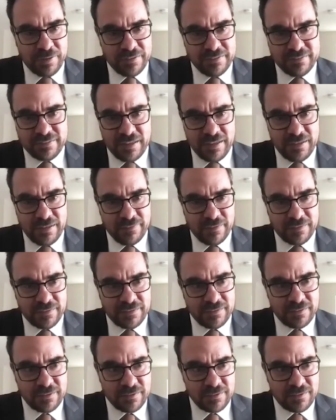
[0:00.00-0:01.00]
saying
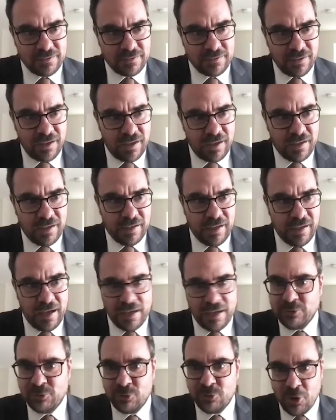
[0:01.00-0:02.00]
that I
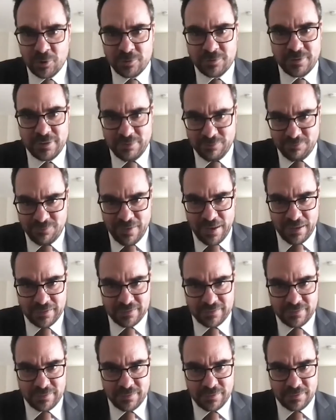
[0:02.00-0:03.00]
do not, in
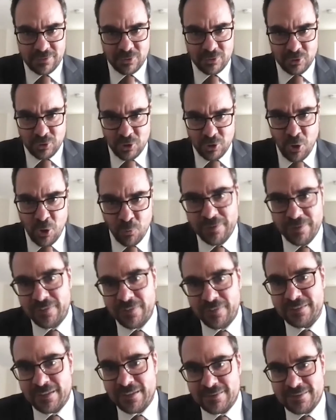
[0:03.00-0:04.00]
fact, know, in the
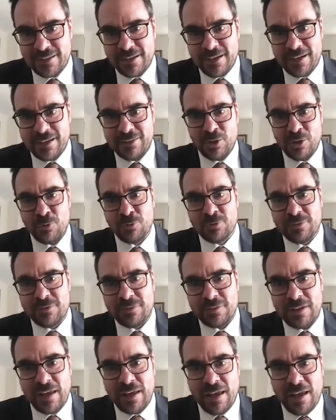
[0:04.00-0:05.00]
sense that I don't
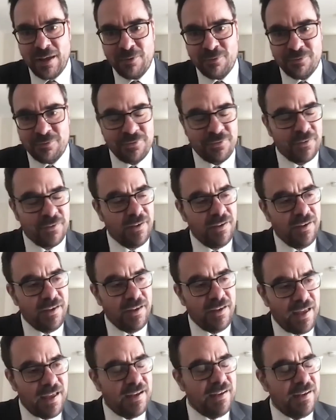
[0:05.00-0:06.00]
have
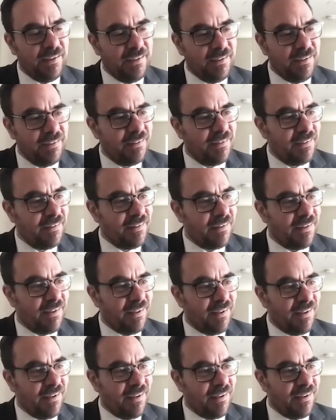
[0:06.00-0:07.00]
any
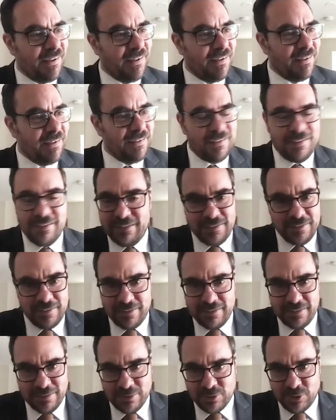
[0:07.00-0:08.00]

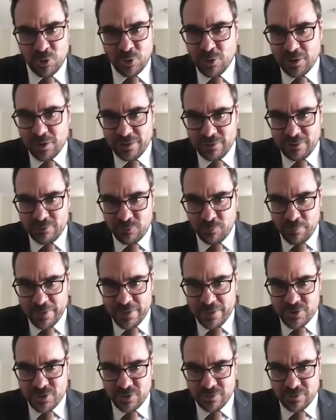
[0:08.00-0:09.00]
internal
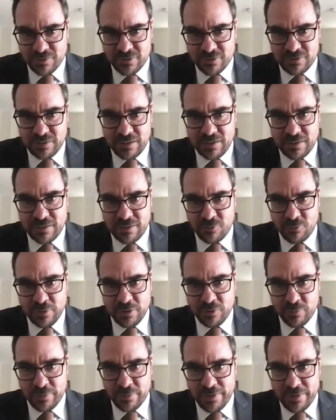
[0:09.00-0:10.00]
informations
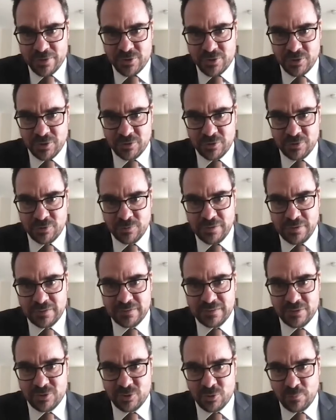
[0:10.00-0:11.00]
in relation to
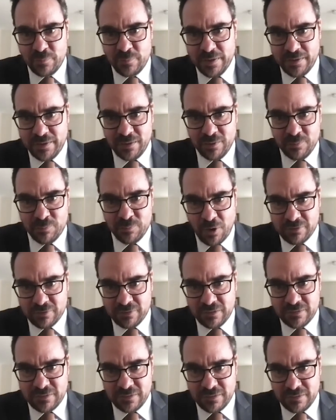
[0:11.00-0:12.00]
decision-making
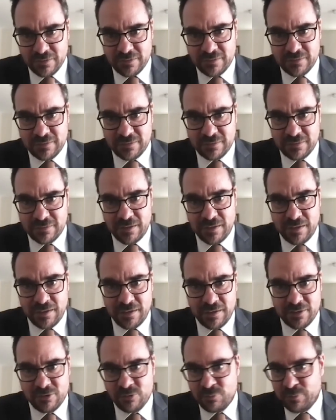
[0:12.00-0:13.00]
processes,
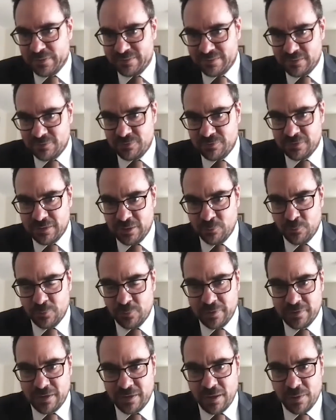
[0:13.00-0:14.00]
specifically when
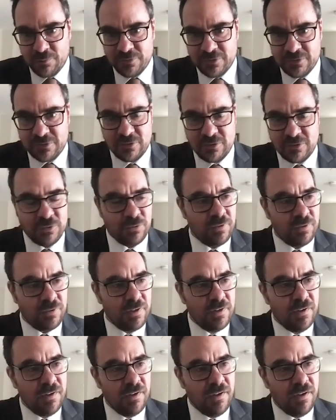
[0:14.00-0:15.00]
it comes to
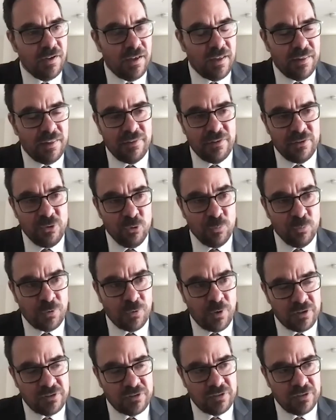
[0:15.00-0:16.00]
the new
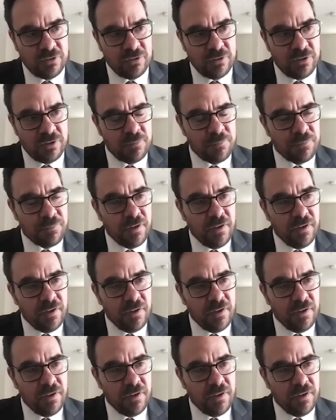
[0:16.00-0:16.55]
prosecutor.